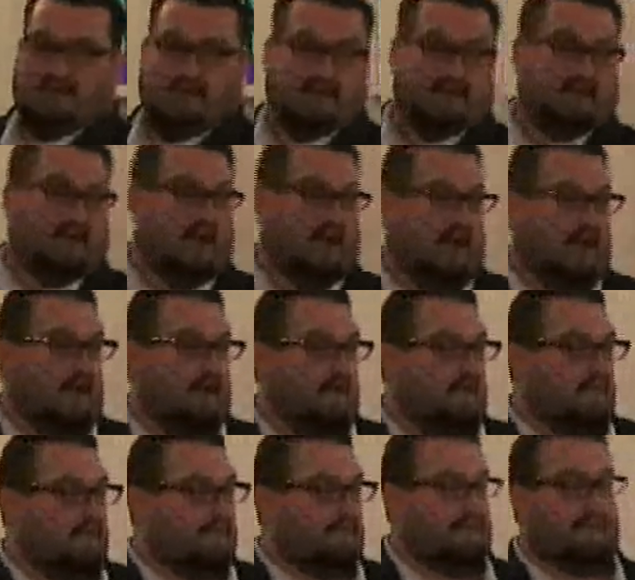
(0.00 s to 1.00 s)
They
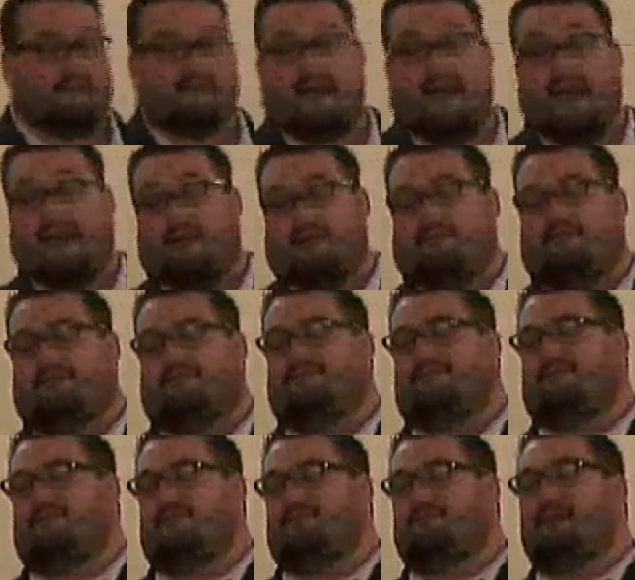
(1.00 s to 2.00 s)
got Barak,
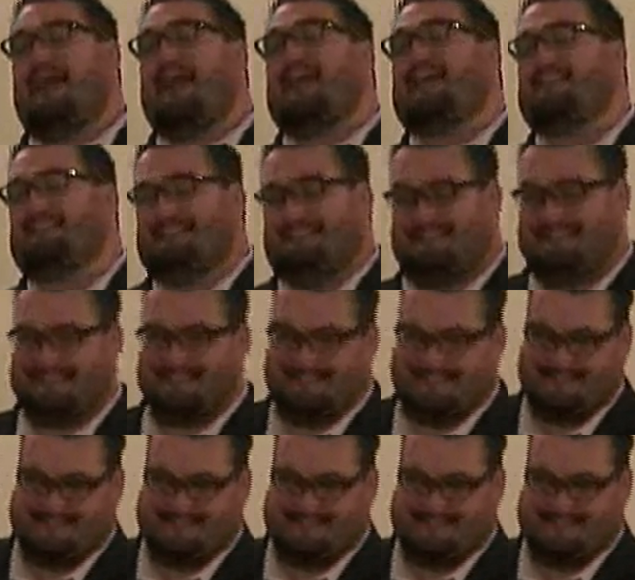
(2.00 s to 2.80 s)
Barakti,